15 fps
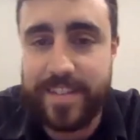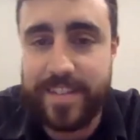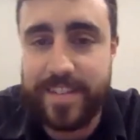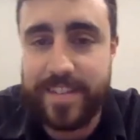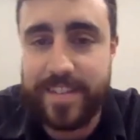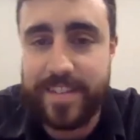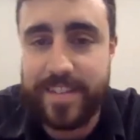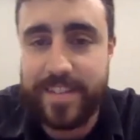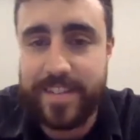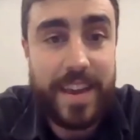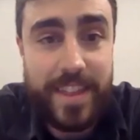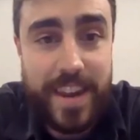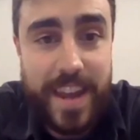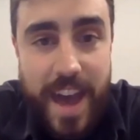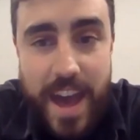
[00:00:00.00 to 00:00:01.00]

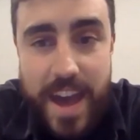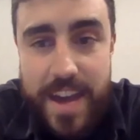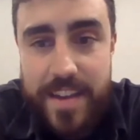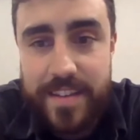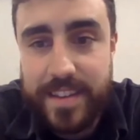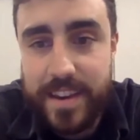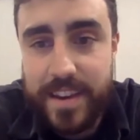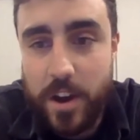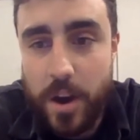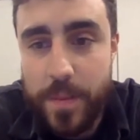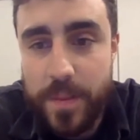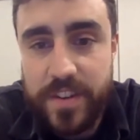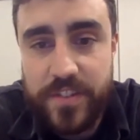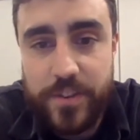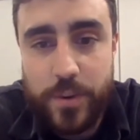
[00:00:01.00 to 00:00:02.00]
My name is Anthony
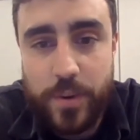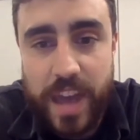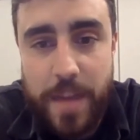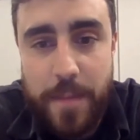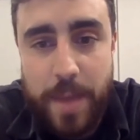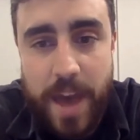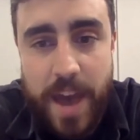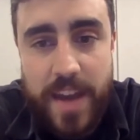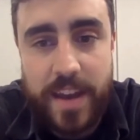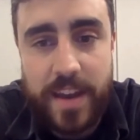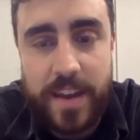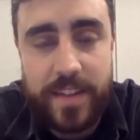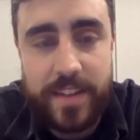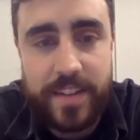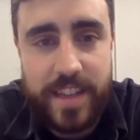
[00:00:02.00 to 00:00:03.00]
Hayes. I'm the digital
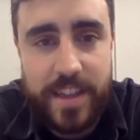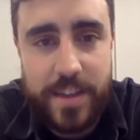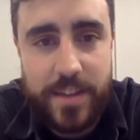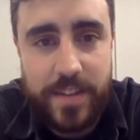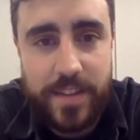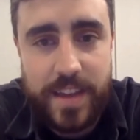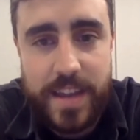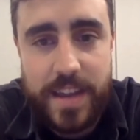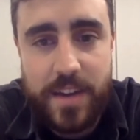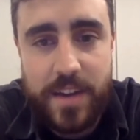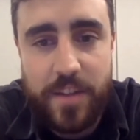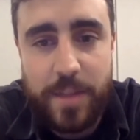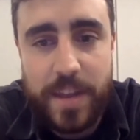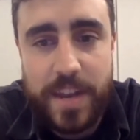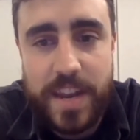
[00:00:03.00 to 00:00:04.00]
campaigner at the
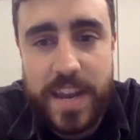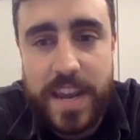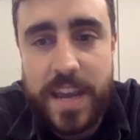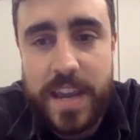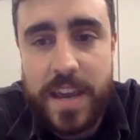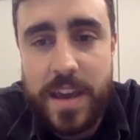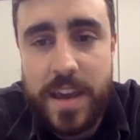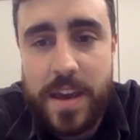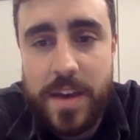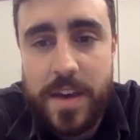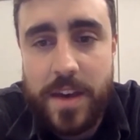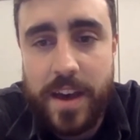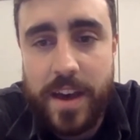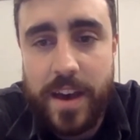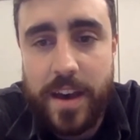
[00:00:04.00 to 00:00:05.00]
TC, and I've been here
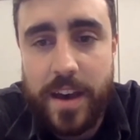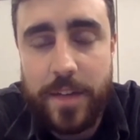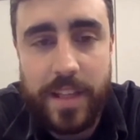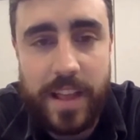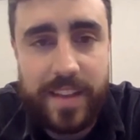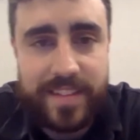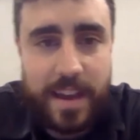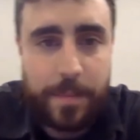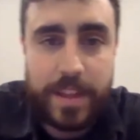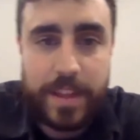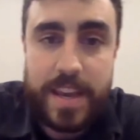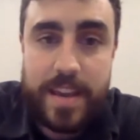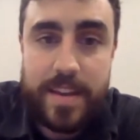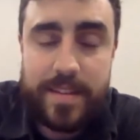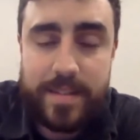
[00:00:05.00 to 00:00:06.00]
for the last
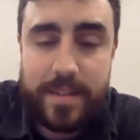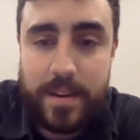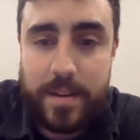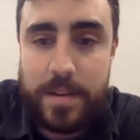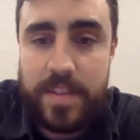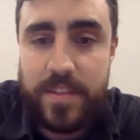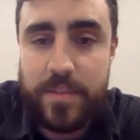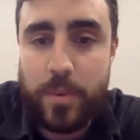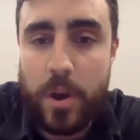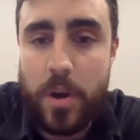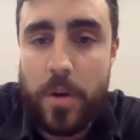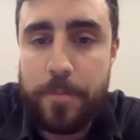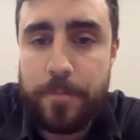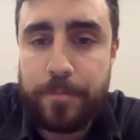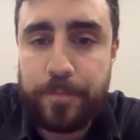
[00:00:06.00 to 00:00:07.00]
couple of years in this
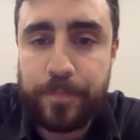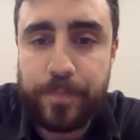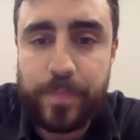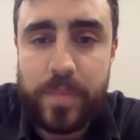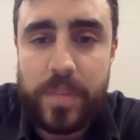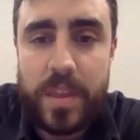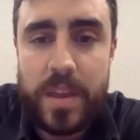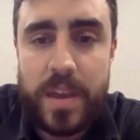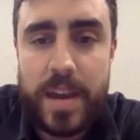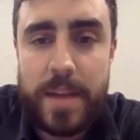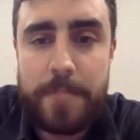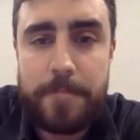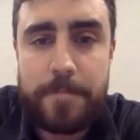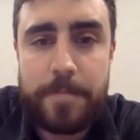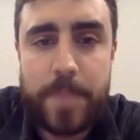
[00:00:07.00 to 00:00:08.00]
role.
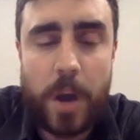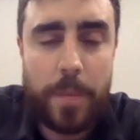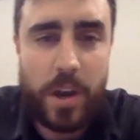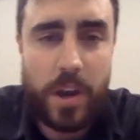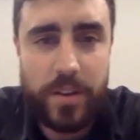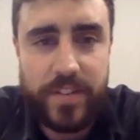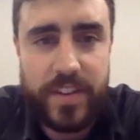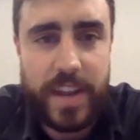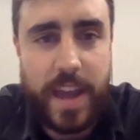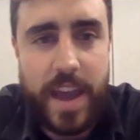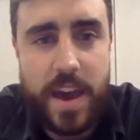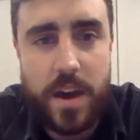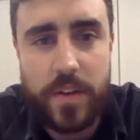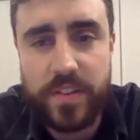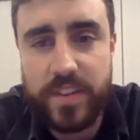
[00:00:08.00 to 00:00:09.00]
I'll be hosting
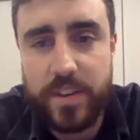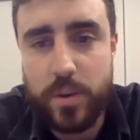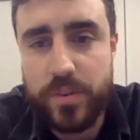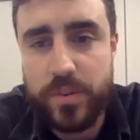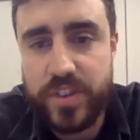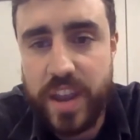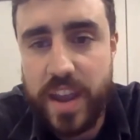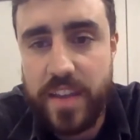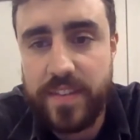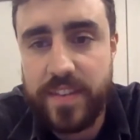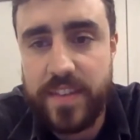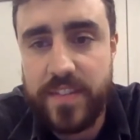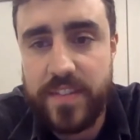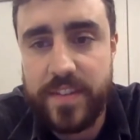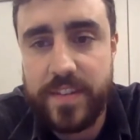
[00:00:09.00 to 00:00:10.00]
our Skillshare
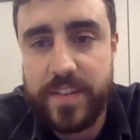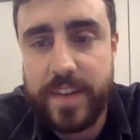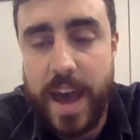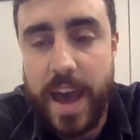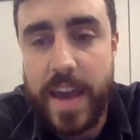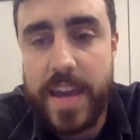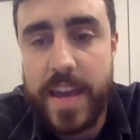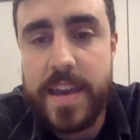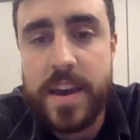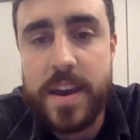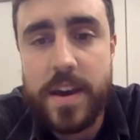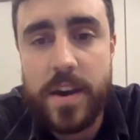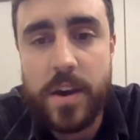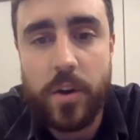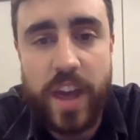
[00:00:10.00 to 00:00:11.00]
session today
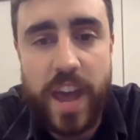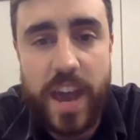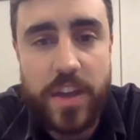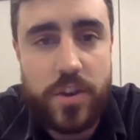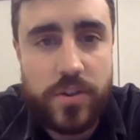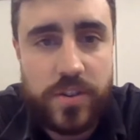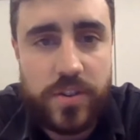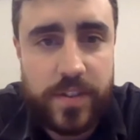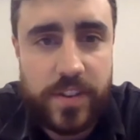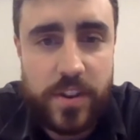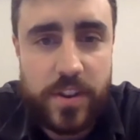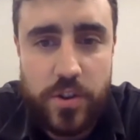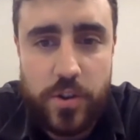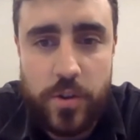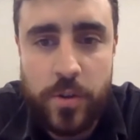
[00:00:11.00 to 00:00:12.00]
on how unions
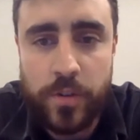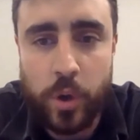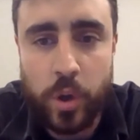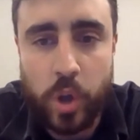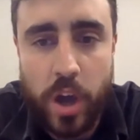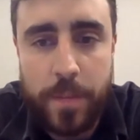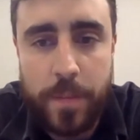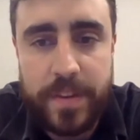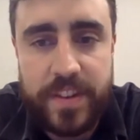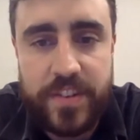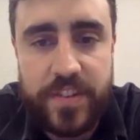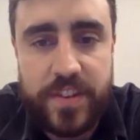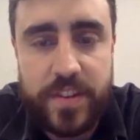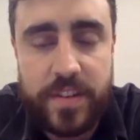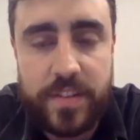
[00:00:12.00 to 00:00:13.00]
can use online
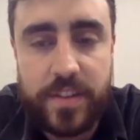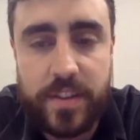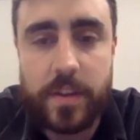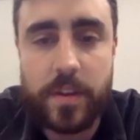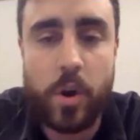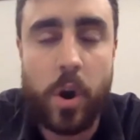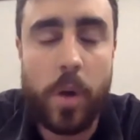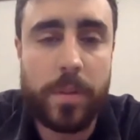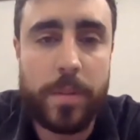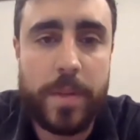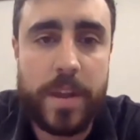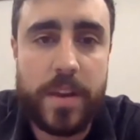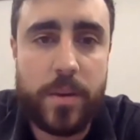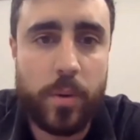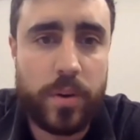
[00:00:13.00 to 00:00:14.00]
petitions to
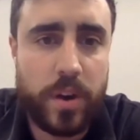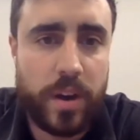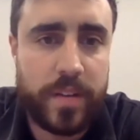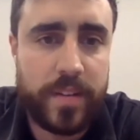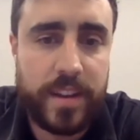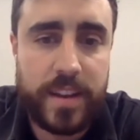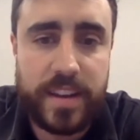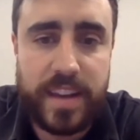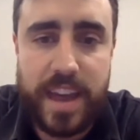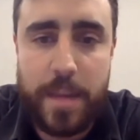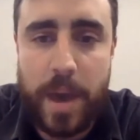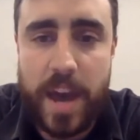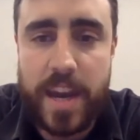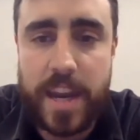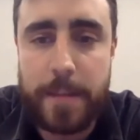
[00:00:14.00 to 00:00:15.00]
complement organising and
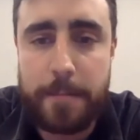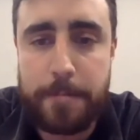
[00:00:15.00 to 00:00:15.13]
campaigning.